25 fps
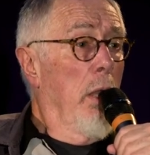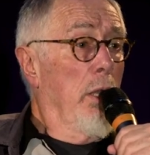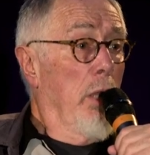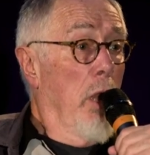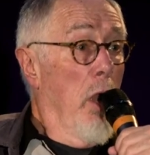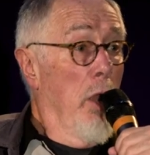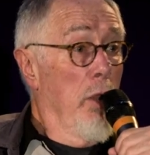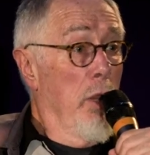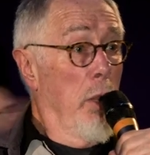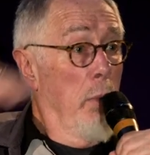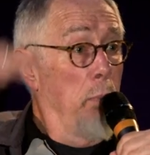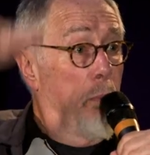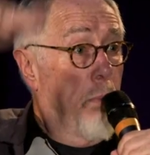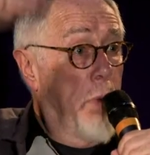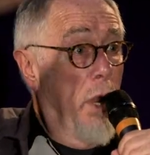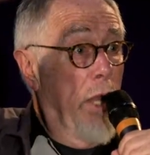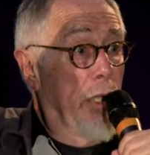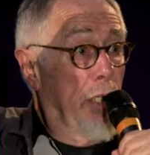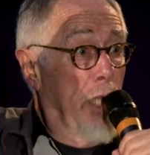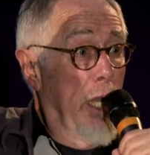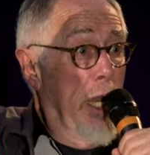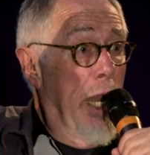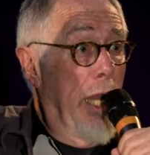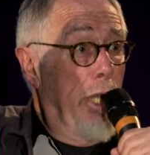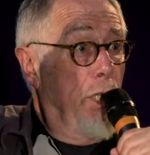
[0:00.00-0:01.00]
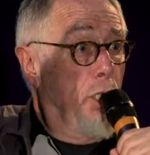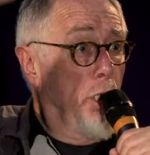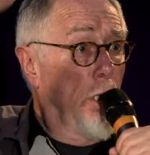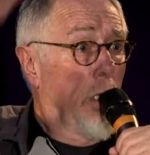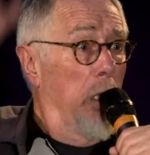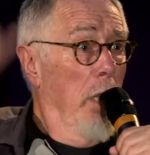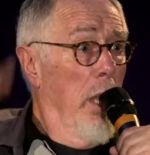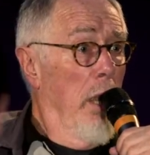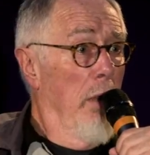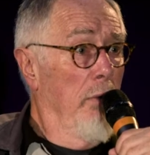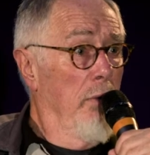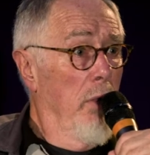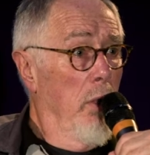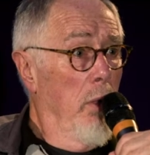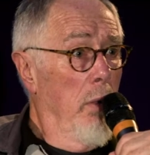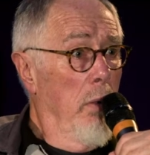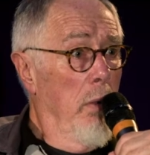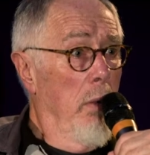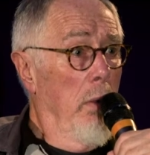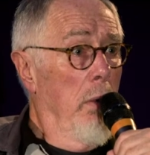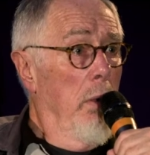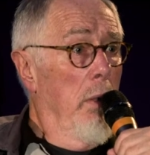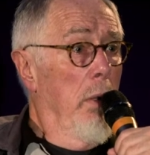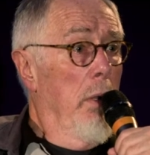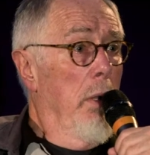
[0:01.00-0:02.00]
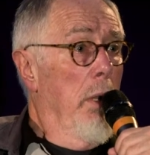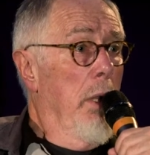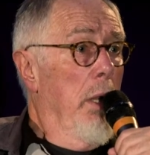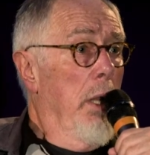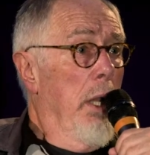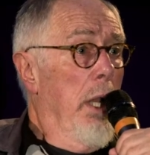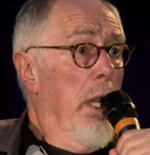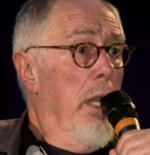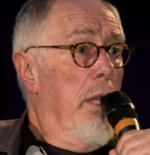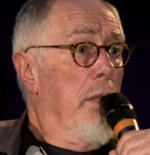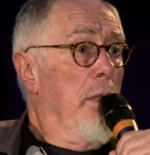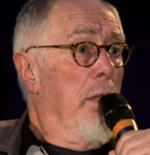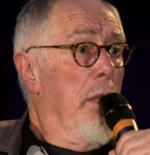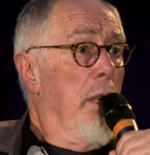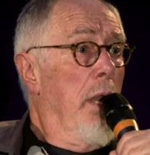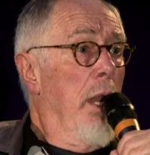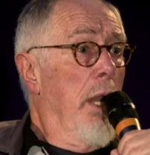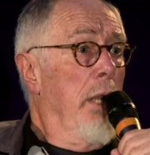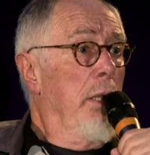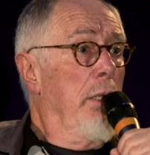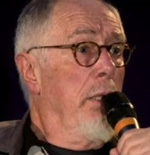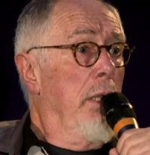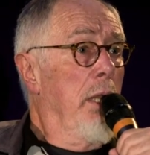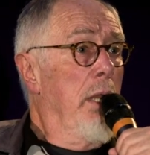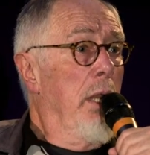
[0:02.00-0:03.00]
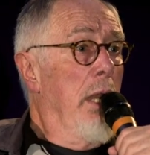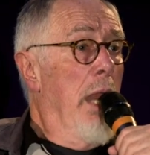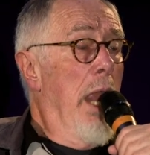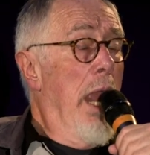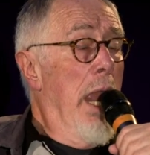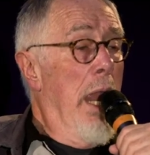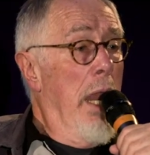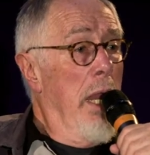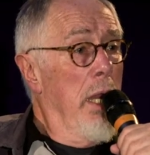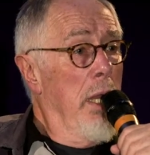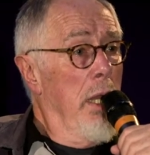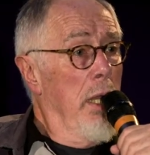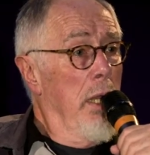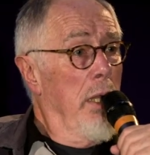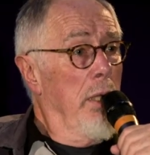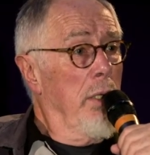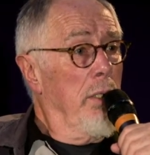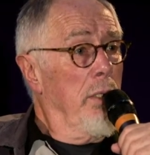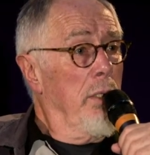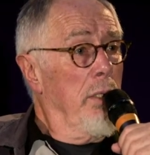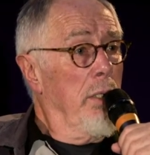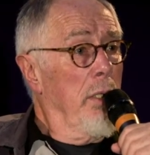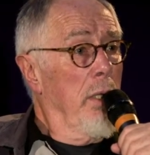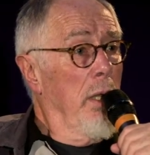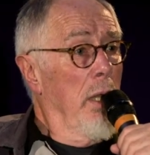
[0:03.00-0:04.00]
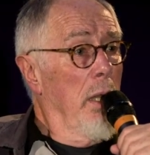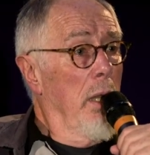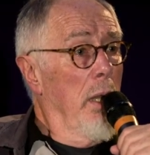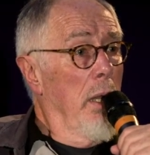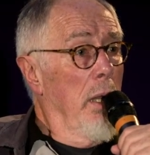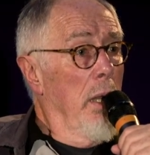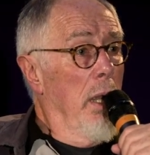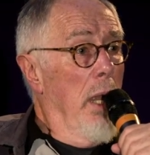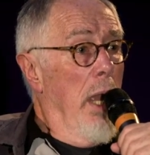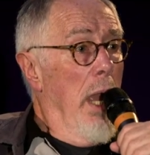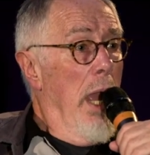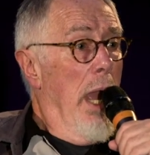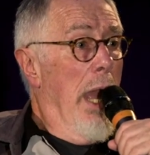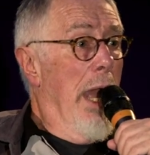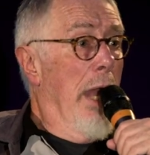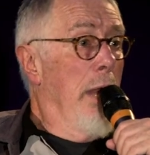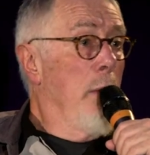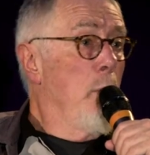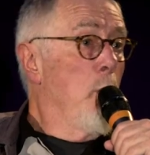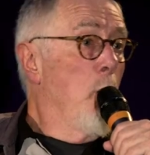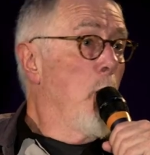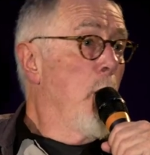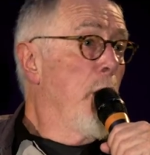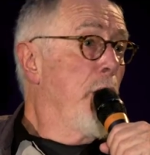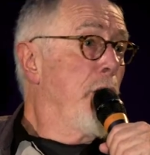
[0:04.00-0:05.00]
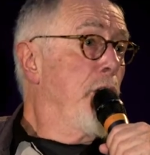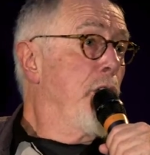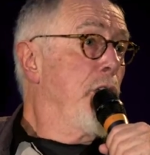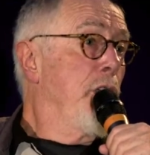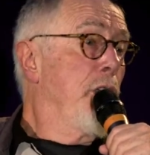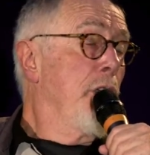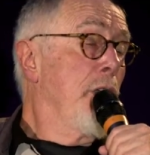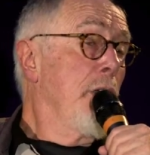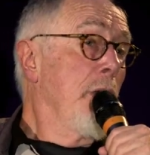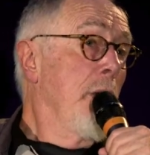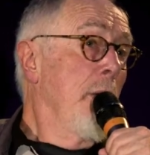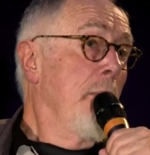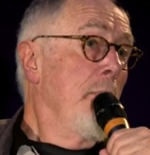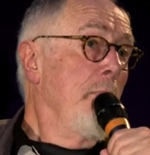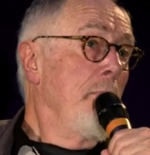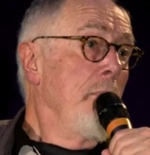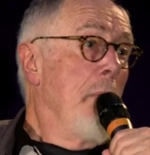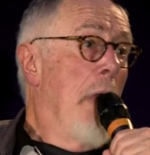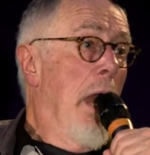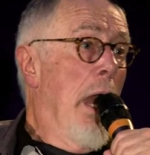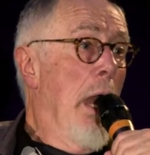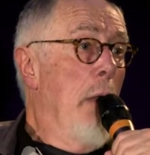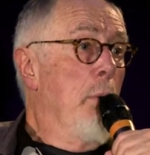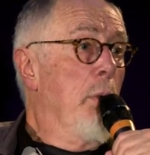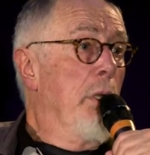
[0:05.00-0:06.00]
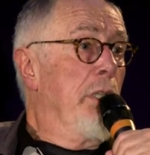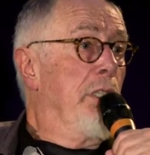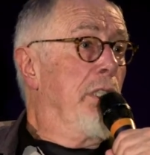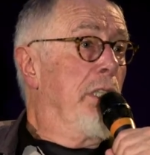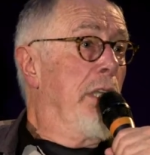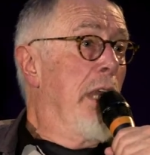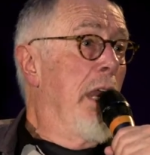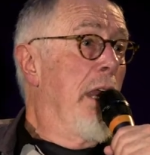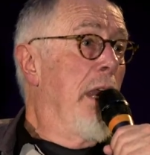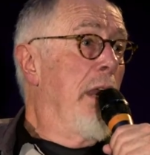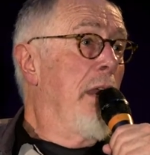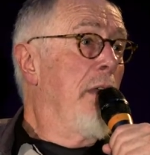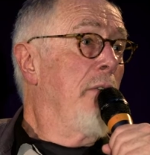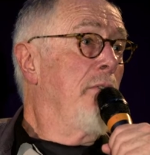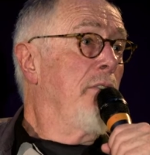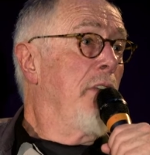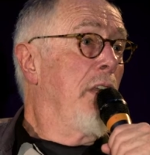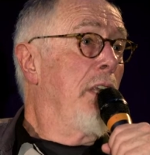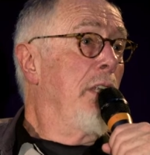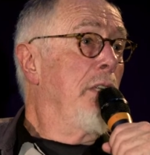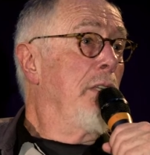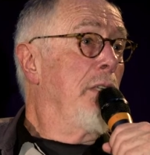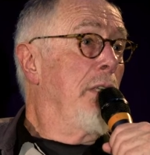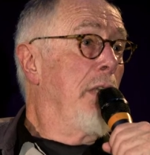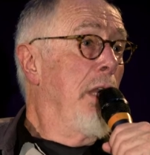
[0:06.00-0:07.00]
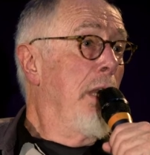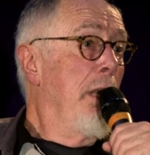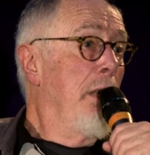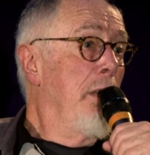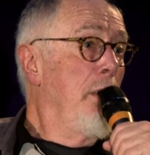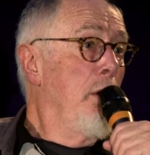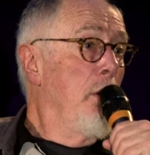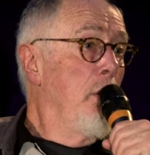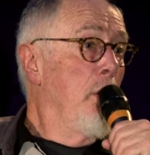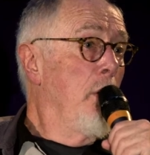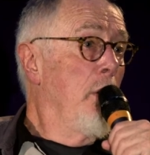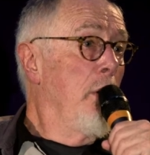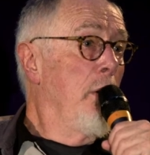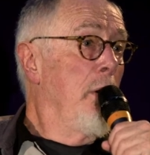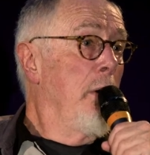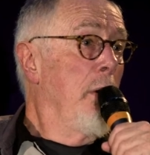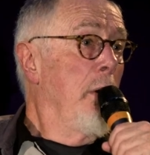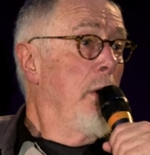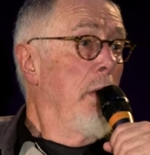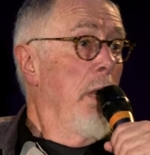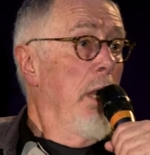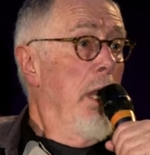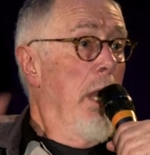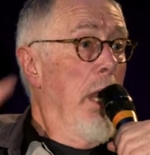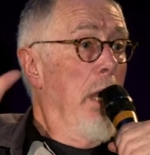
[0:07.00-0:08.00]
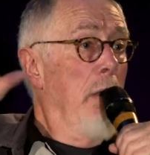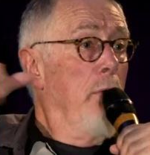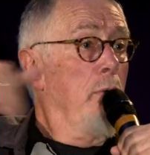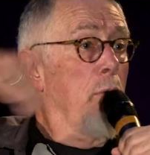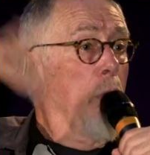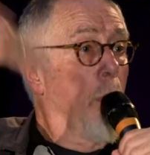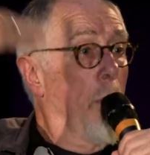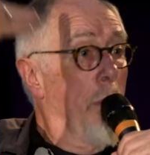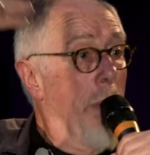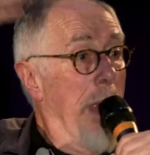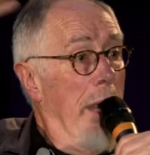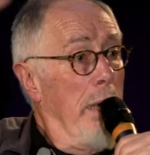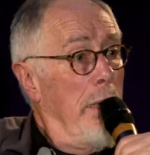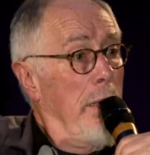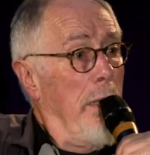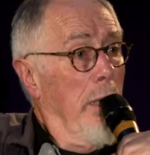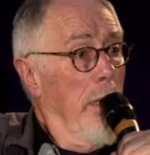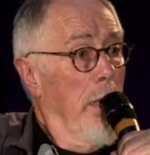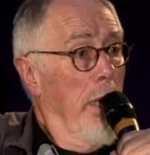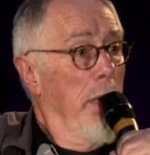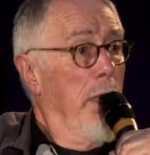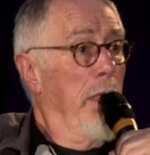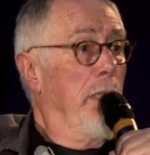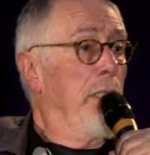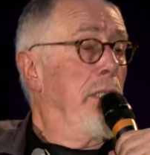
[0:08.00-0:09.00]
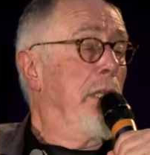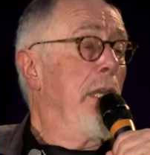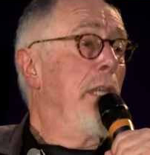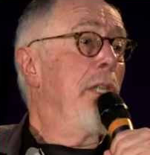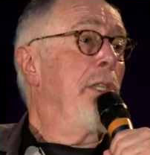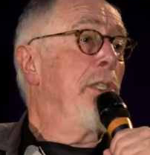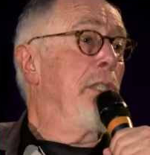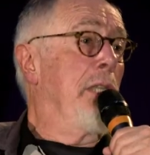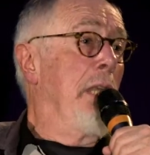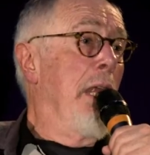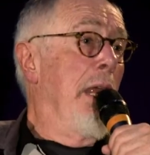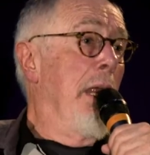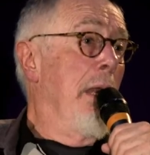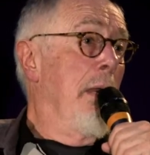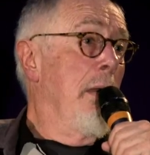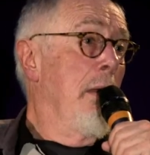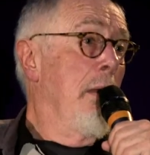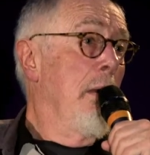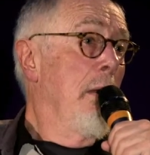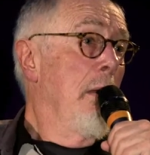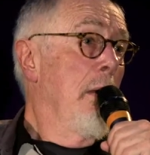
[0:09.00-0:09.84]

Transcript: on the presidential level in the 1980s, and which I would say have continued incrementally since then,